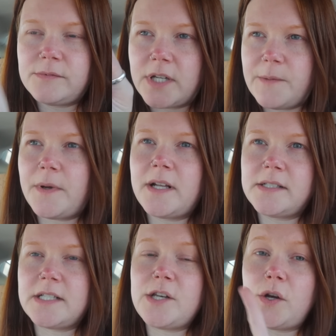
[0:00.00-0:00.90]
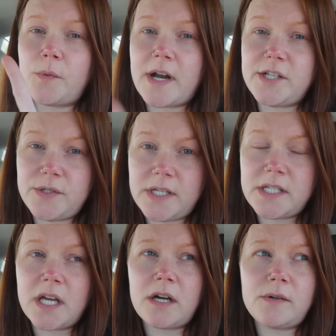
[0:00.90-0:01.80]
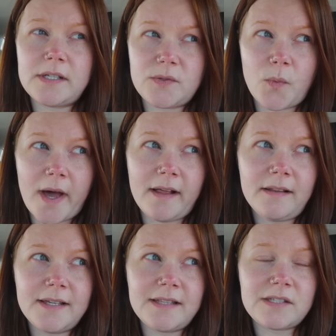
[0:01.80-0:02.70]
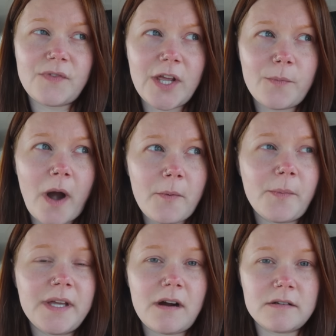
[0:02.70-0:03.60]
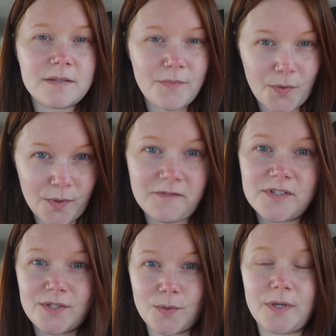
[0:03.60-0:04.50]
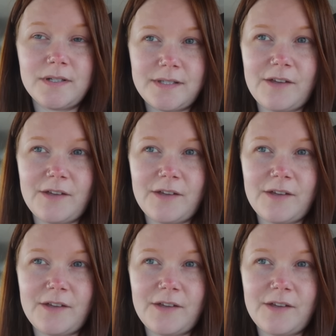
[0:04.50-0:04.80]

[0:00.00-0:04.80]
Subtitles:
We'll keep on hunting. You know where I do need to go as well in this video probably are some thrift stores.